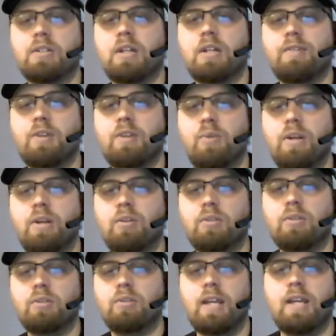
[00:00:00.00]
So
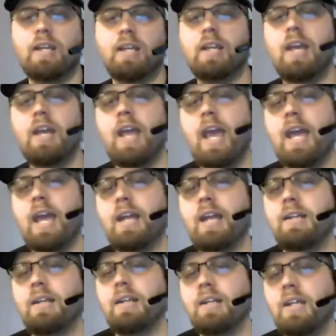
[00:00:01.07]
even though he's
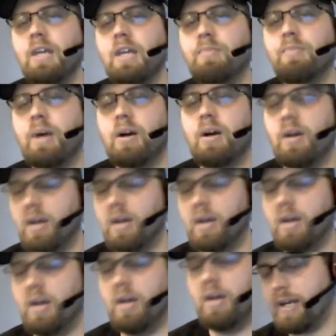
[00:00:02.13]
technically not a
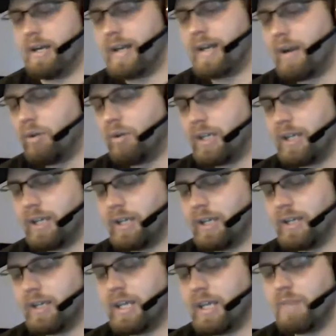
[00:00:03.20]
dinosaur,
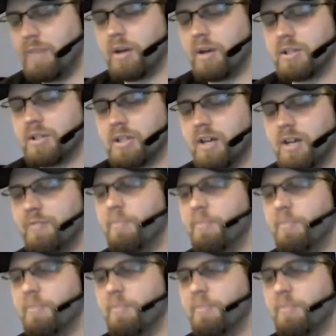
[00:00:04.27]
kind of looks like one,